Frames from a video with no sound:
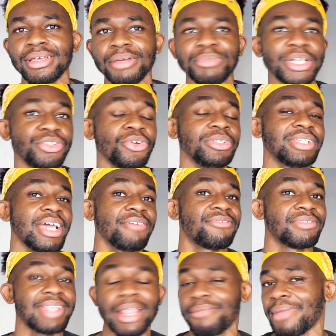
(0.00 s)
but they don't
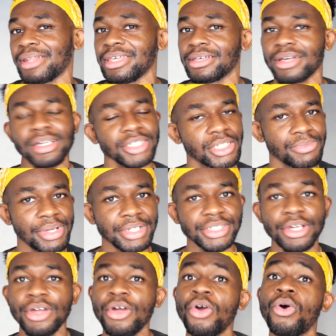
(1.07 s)
have that many
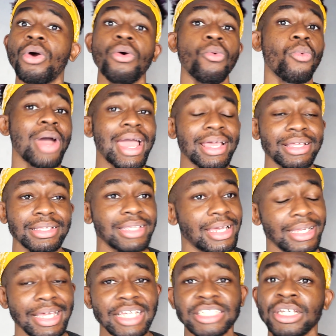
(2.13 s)
customers. Why
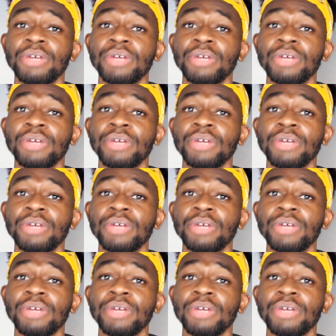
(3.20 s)
that is?